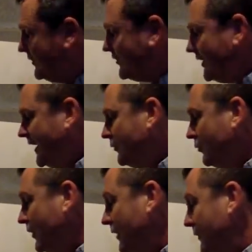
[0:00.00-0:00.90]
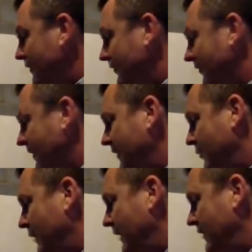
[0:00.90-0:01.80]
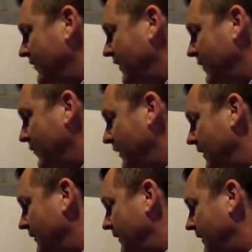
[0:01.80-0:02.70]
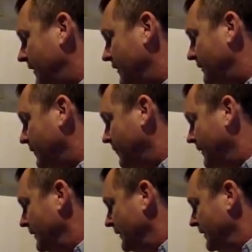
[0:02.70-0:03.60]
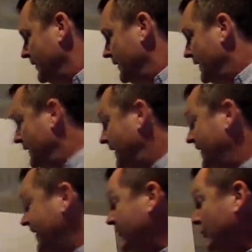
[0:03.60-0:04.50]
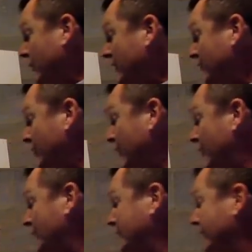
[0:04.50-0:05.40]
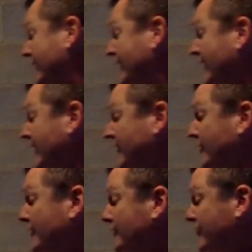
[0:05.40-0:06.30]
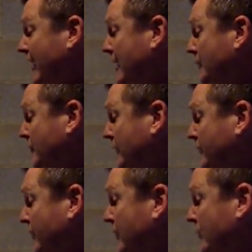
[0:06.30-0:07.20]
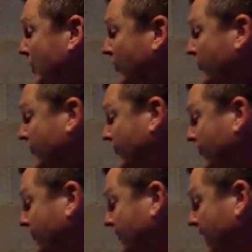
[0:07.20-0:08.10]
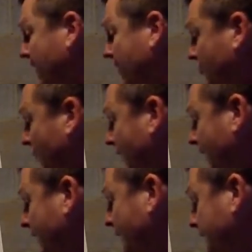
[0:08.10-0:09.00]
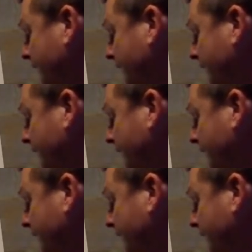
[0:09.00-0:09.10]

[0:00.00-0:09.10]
So it had 1 millisecond of waiting time right in there. And then it got to run for a moment, but then other jobs with shorter bursts got in its way.